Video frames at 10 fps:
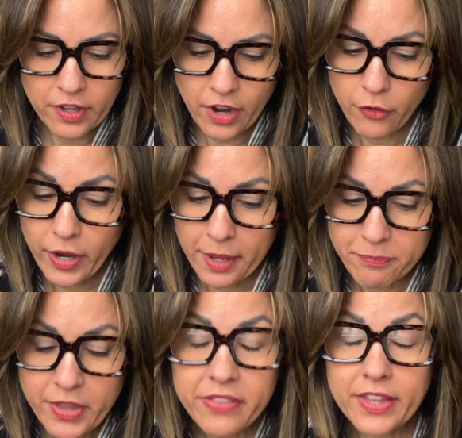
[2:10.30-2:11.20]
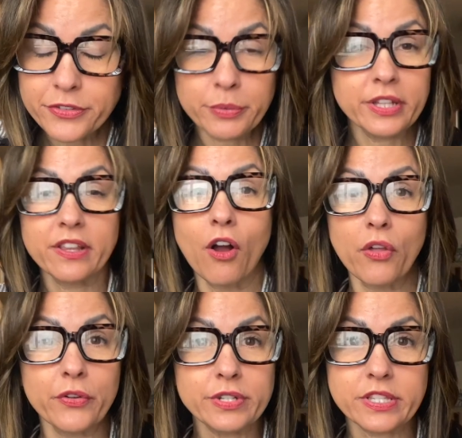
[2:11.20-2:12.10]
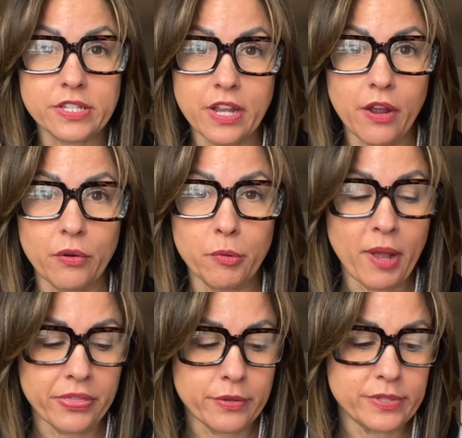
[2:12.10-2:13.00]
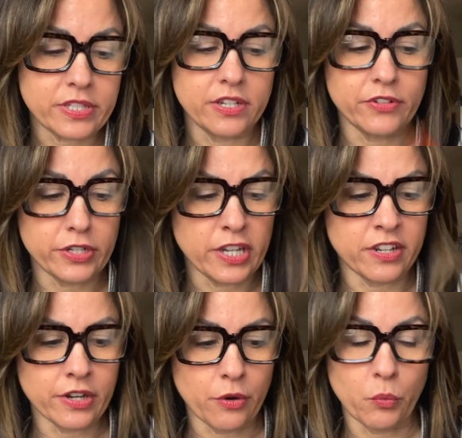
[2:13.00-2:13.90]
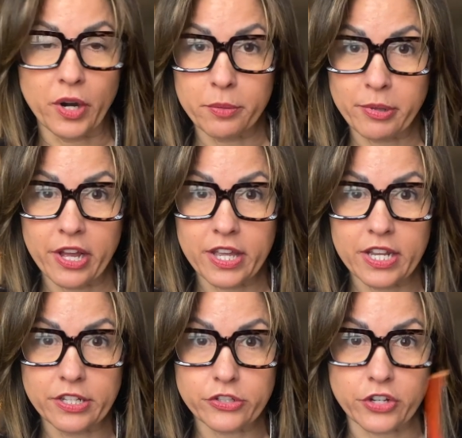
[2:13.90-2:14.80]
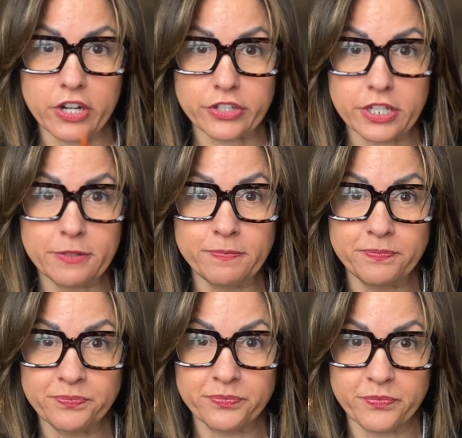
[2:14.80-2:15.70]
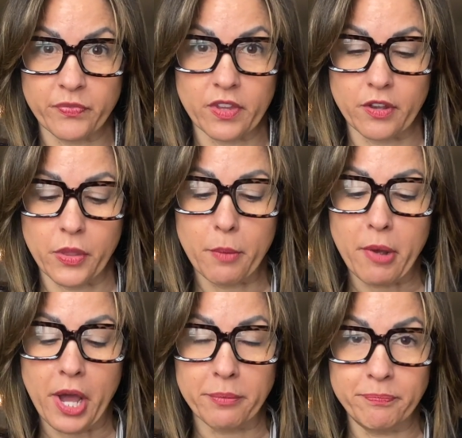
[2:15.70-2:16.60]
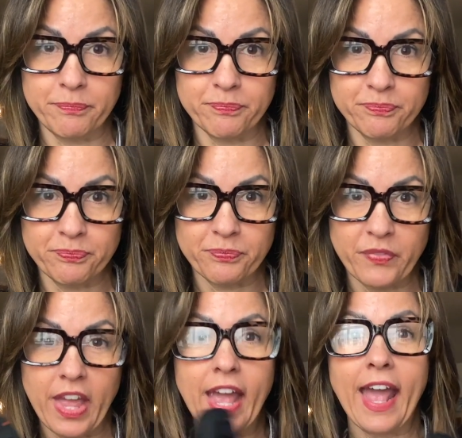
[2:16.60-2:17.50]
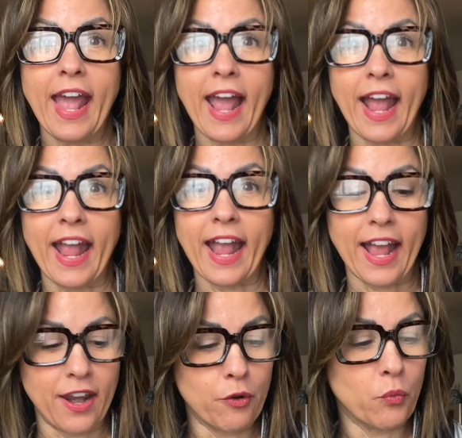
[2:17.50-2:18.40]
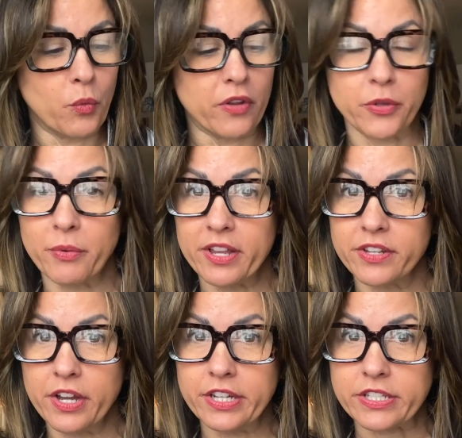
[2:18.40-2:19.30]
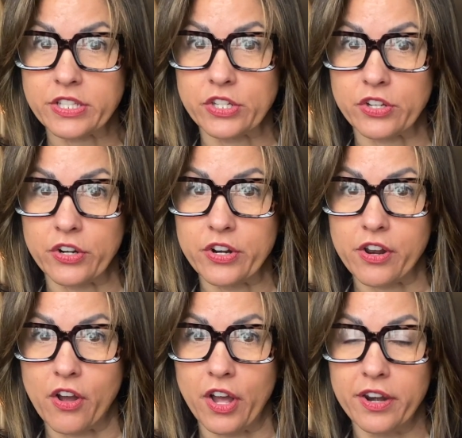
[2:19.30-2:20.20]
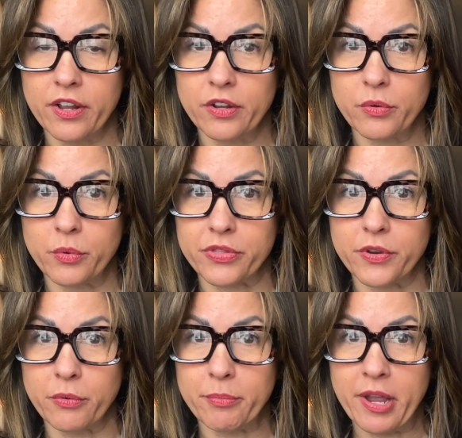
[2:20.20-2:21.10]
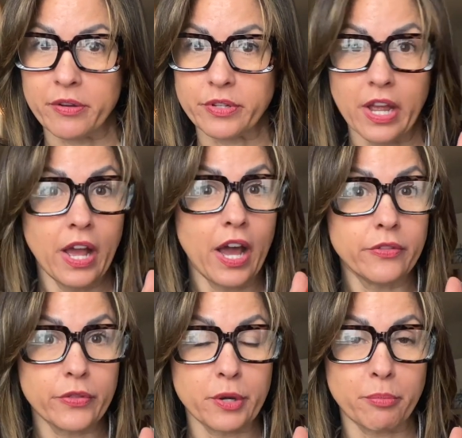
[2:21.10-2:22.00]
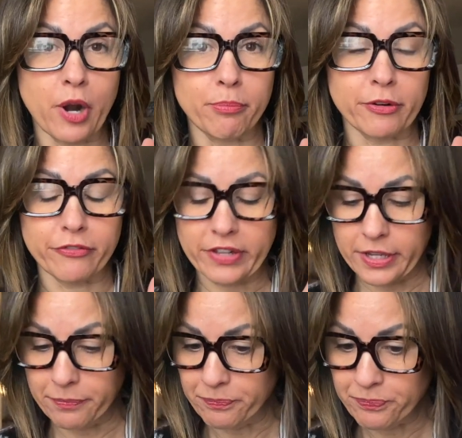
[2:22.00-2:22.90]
Okay, that's really all there is to know about the receiver. You need to know where to plug it in to charge it on the bottom and where the red dot is to turn it on with your remote. Other than a proper fit